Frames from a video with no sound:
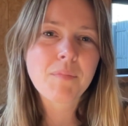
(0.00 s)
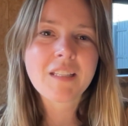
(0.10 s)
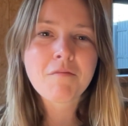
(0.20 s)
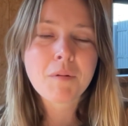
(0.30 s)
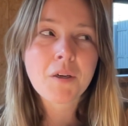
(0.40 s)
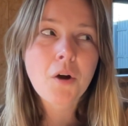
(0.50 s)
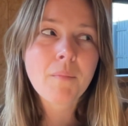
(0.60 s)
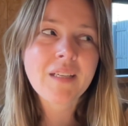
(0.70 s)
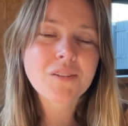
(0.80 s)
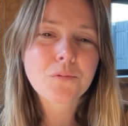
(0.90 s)
leave me a
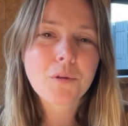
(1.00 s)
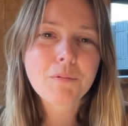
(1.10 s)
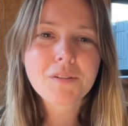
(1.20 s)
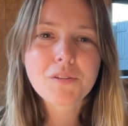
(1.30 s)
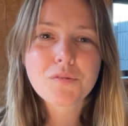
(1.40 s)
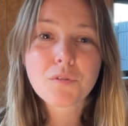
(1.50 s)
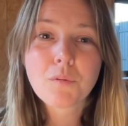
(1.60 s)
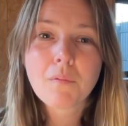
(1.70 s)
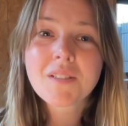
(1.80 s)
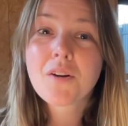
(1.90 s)
comment what was useful,
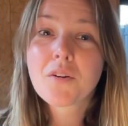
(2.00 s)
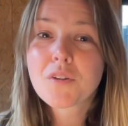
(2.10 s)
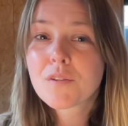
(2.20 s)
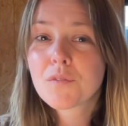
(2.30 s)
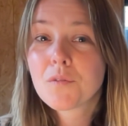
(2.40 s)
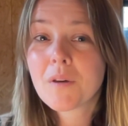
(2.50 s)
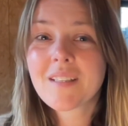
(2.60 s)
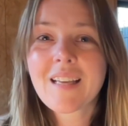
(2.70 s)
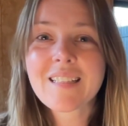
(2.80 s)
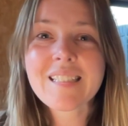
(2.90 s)
what was not useful, what
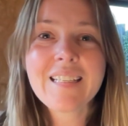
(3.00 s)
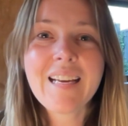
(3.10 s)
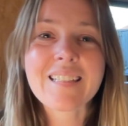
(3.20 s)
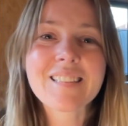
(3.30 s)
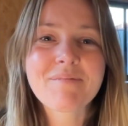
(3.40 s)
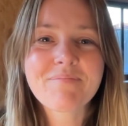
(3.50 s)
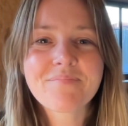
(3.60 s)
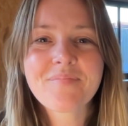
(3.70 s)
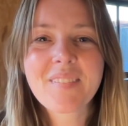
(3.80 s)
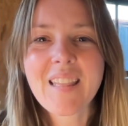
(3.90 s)
you'd like to hear next.
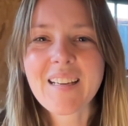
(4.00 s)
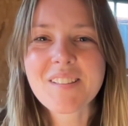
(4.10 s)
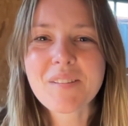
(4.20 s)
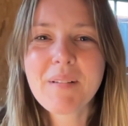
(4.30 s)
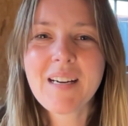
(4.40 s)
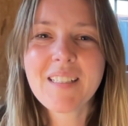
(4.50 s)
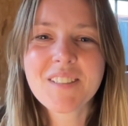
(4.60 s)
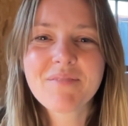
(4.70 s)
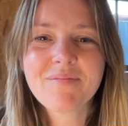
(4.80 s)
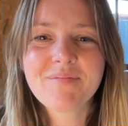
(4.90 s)
Thanks so
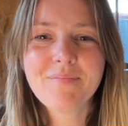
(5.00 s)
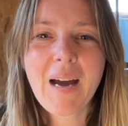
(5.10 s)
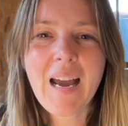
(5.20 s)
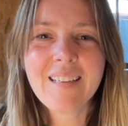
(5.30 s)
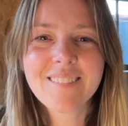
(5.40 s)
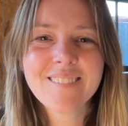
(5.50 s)
much. Bye.